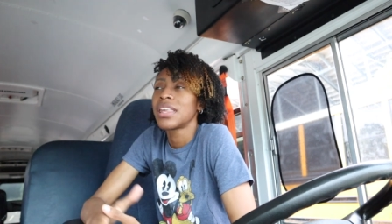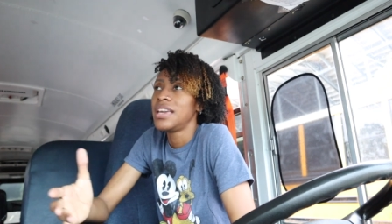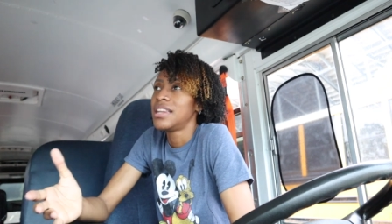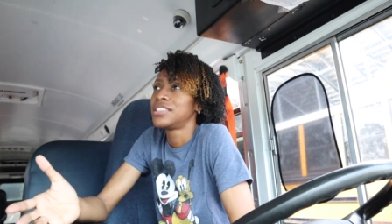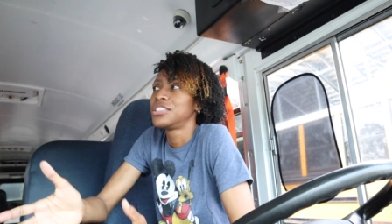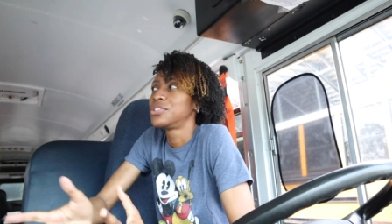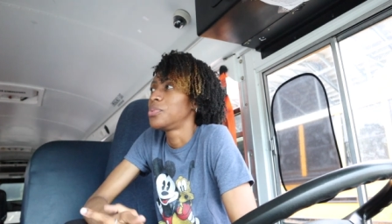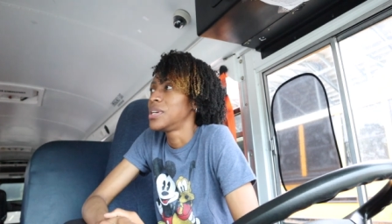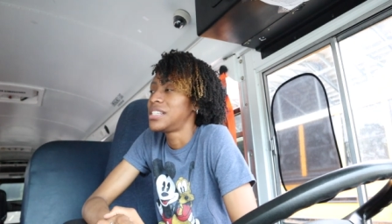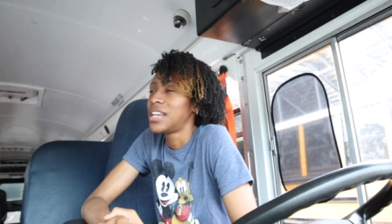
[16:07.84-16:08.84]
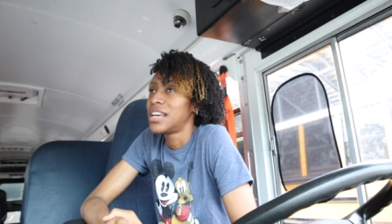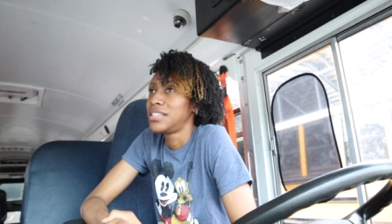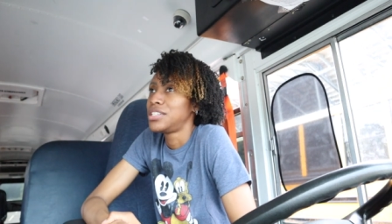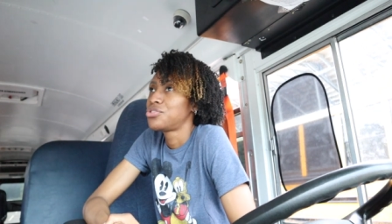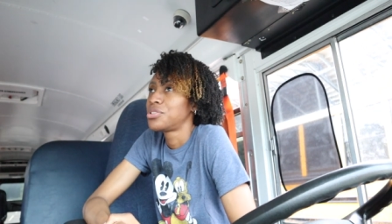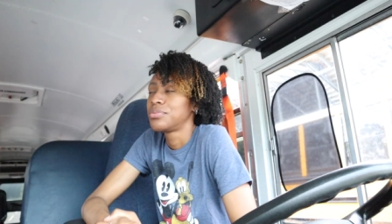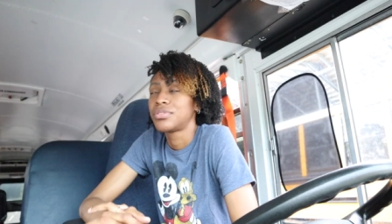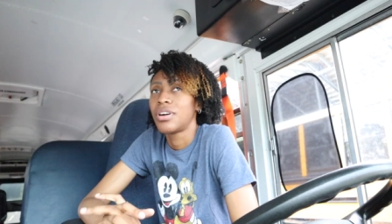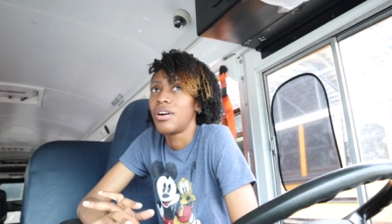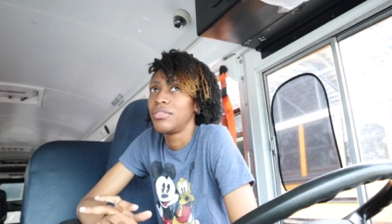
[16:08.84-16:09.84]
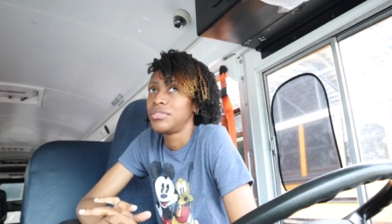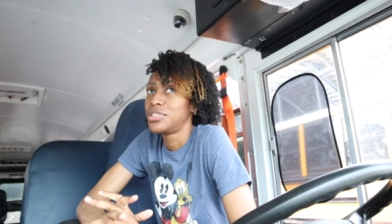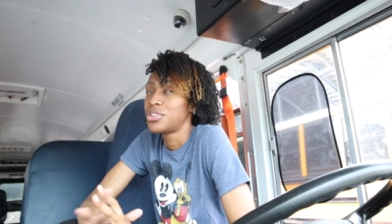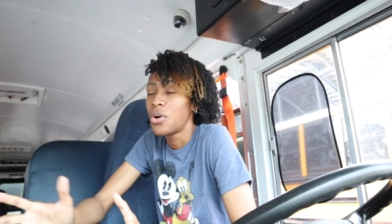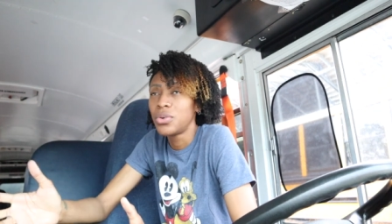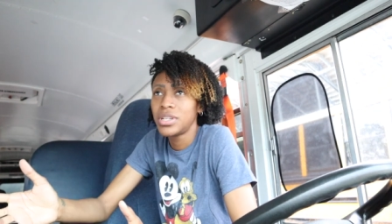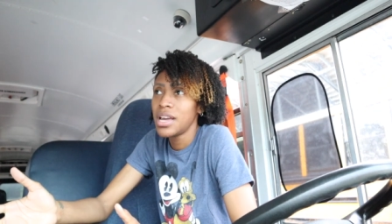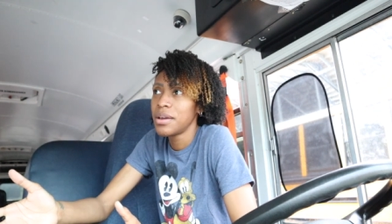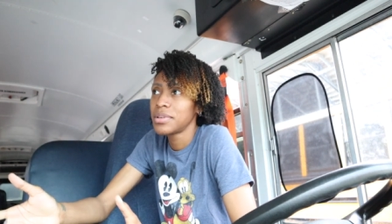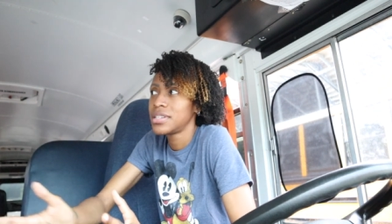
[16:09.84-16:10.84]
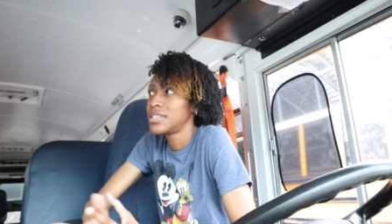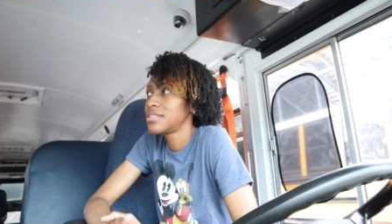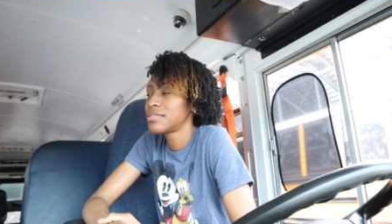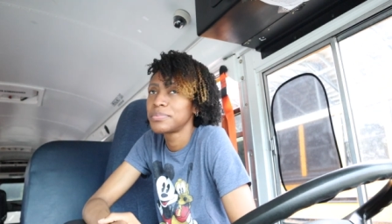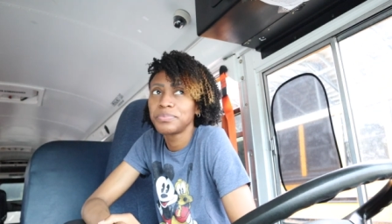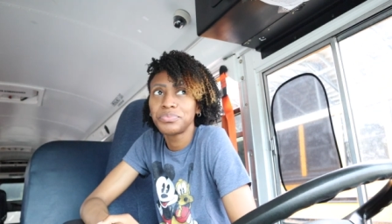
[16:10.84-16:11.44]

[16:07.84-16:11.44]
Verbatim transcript: And I just wished I did trips this whole time because